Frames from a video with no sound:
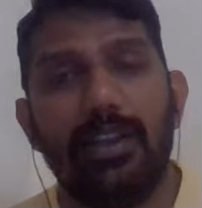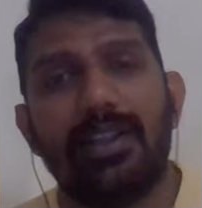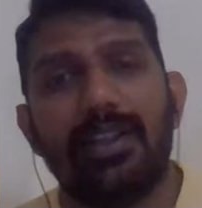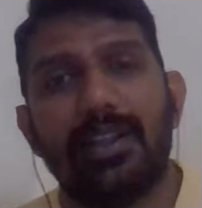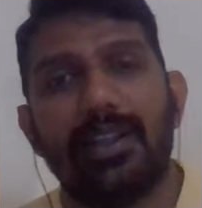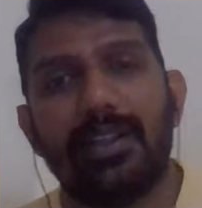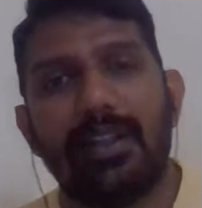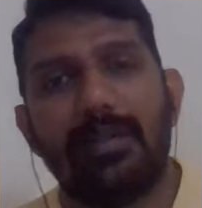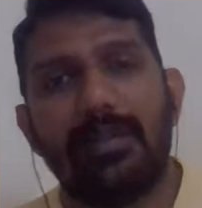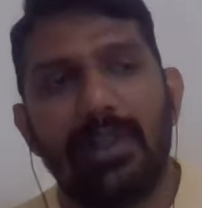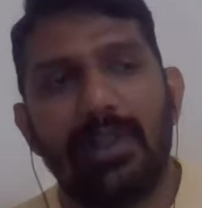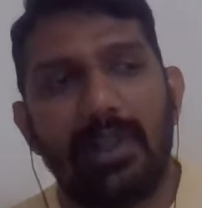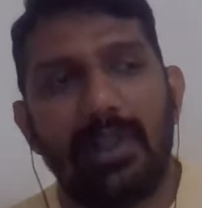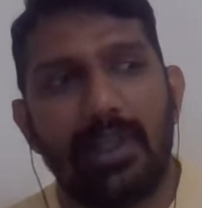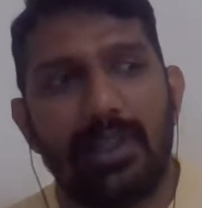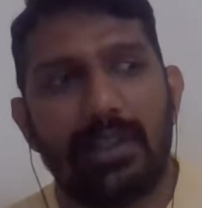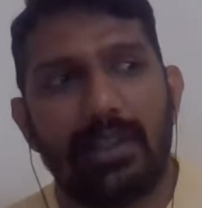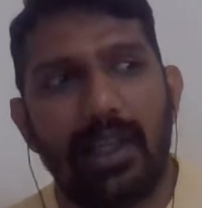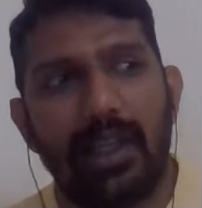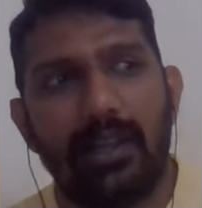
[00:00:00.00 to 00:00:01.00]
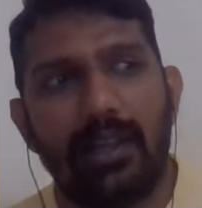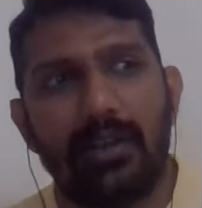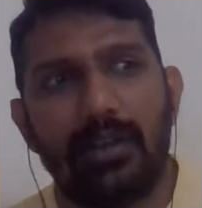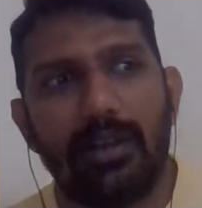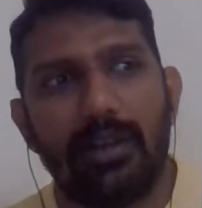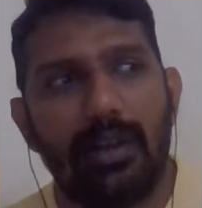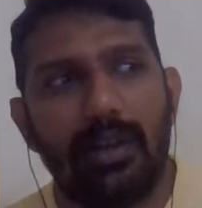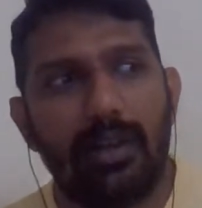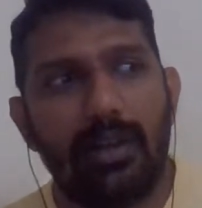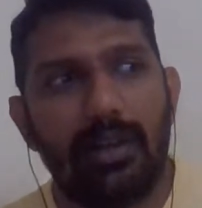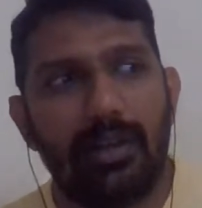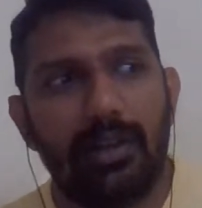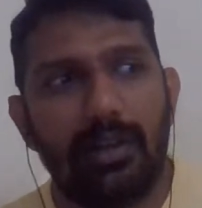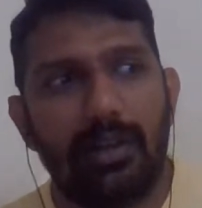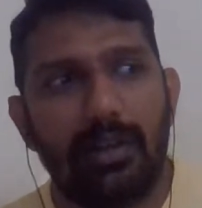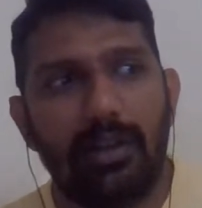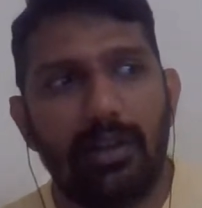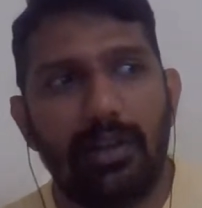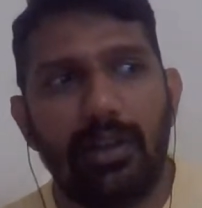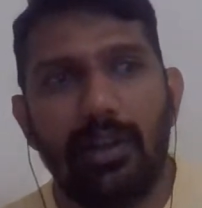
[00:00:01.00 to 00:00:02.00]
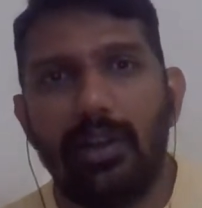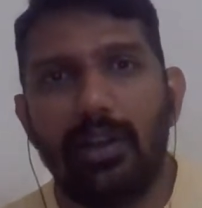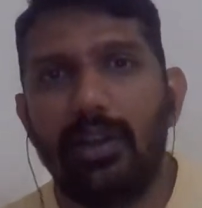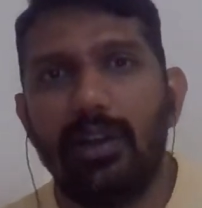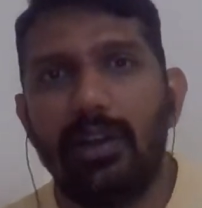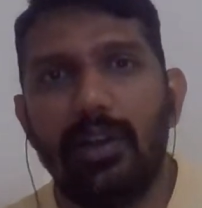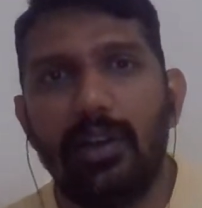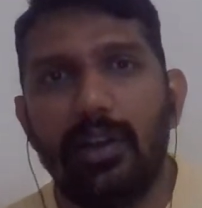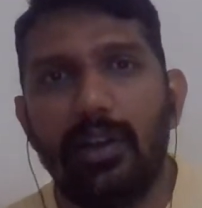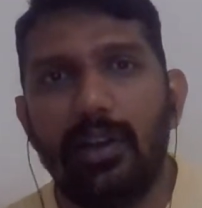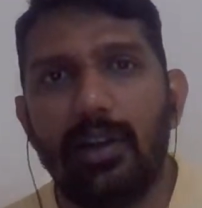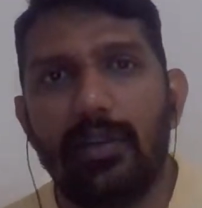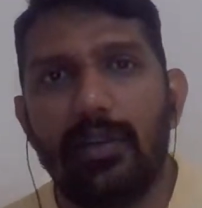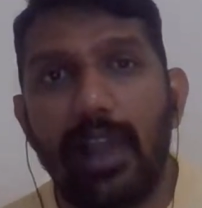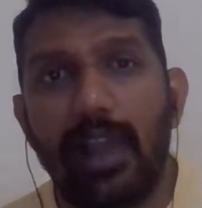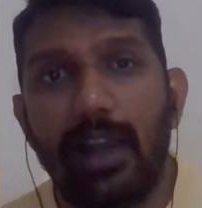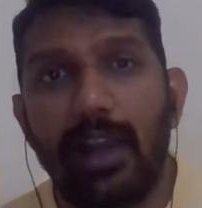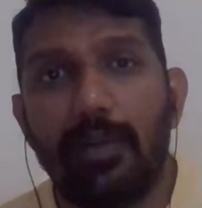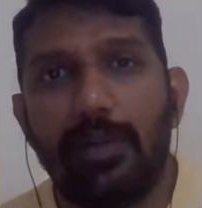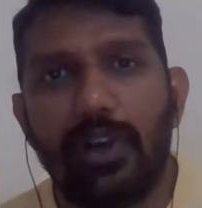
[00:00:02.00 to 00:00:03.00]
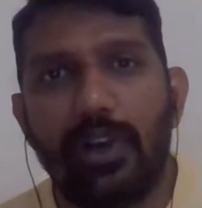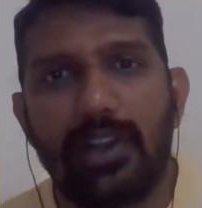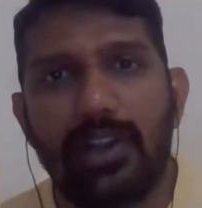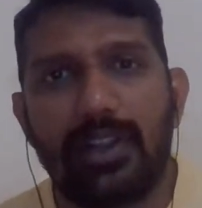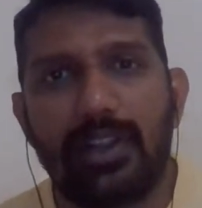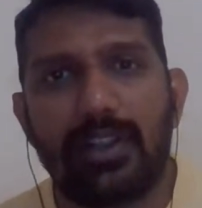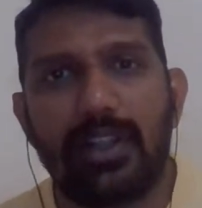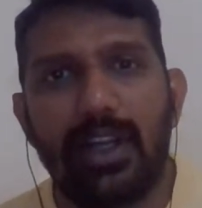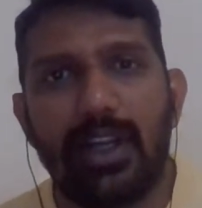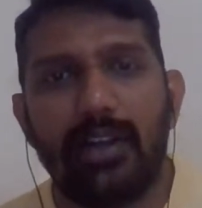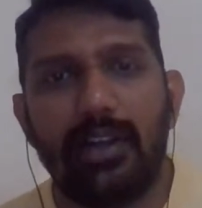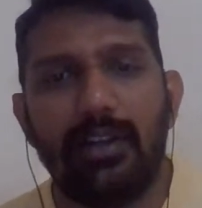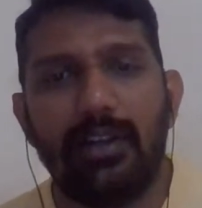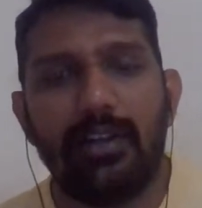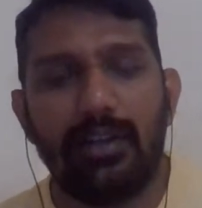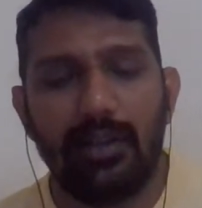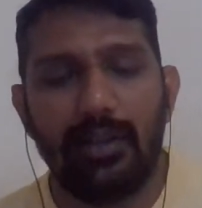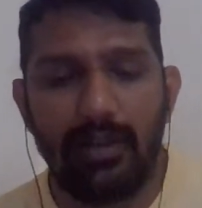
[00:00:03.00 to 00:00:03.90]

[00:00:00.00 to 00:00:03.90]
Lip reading: this example is like it will help you understand: